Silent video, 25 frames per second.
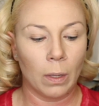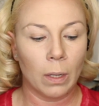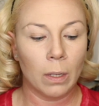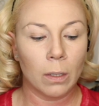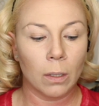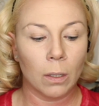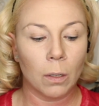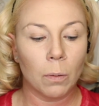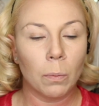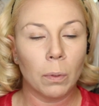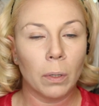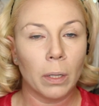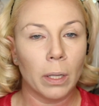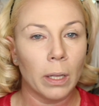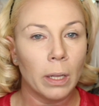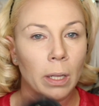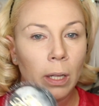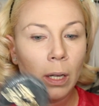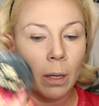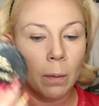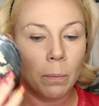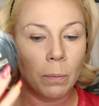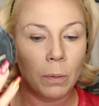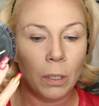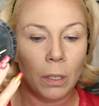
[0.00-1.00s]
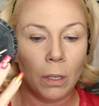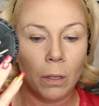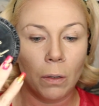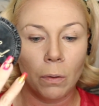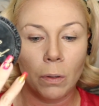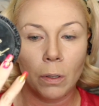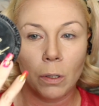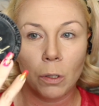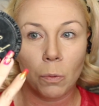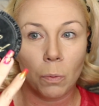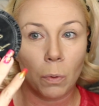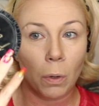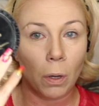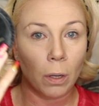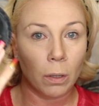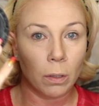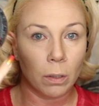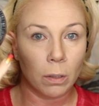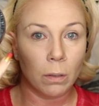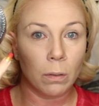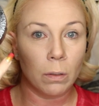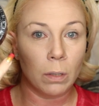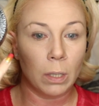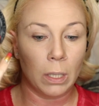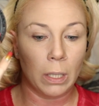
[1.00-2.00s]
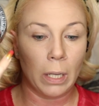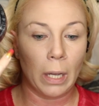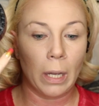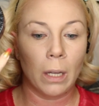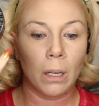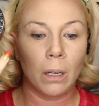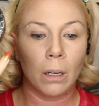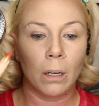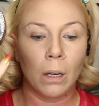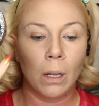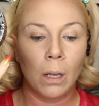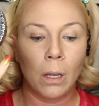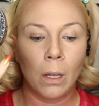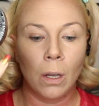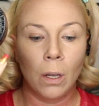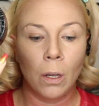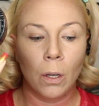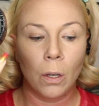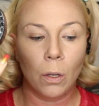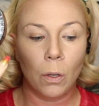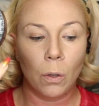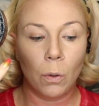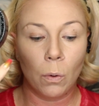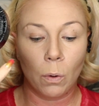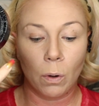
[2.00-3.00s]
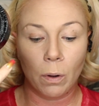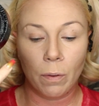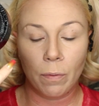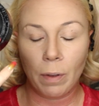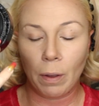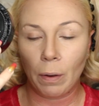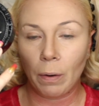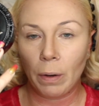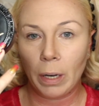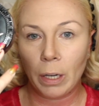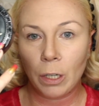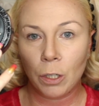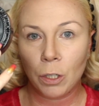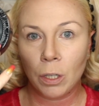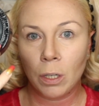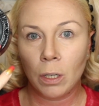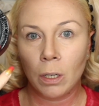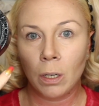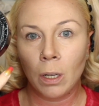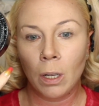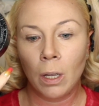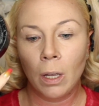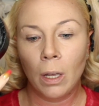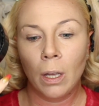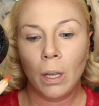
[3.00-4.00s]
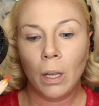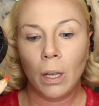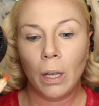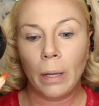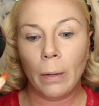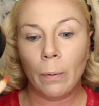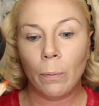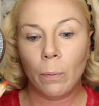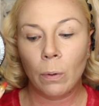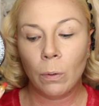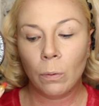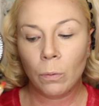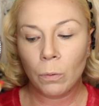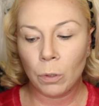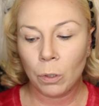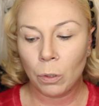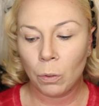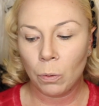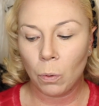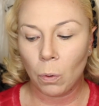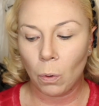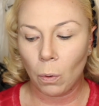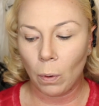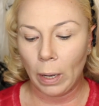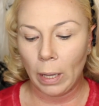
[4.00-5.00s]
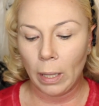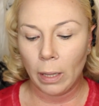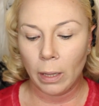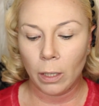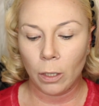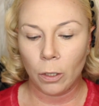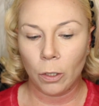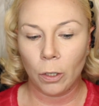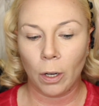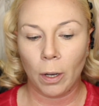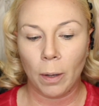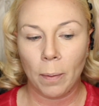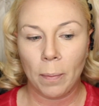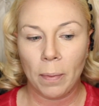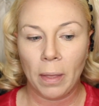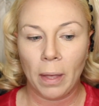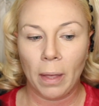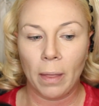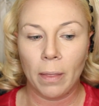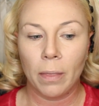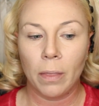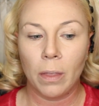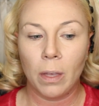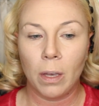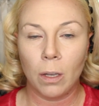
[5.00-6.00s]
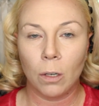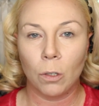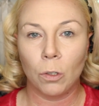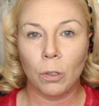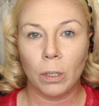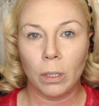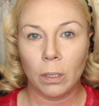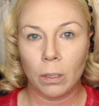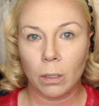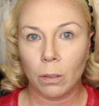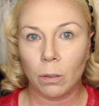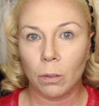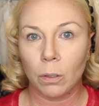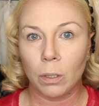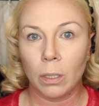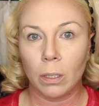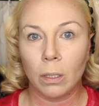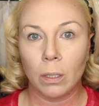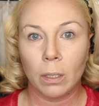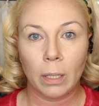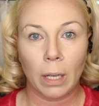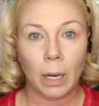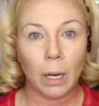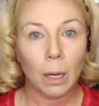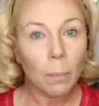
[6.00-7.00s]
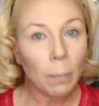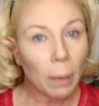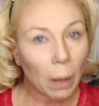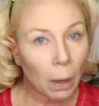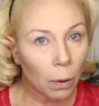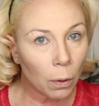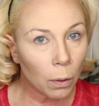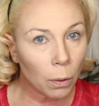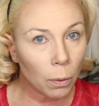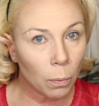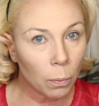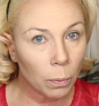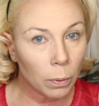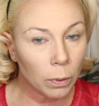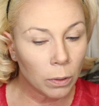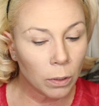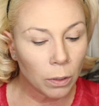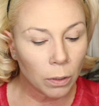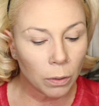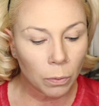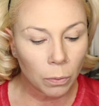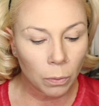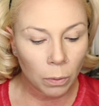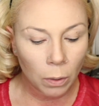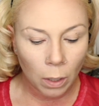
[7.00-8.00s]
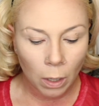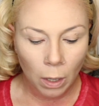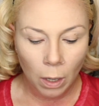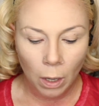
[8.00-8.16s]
It's completely up to you. This will also set your foundation. It won't do quite the job that the translucent setting powder will do,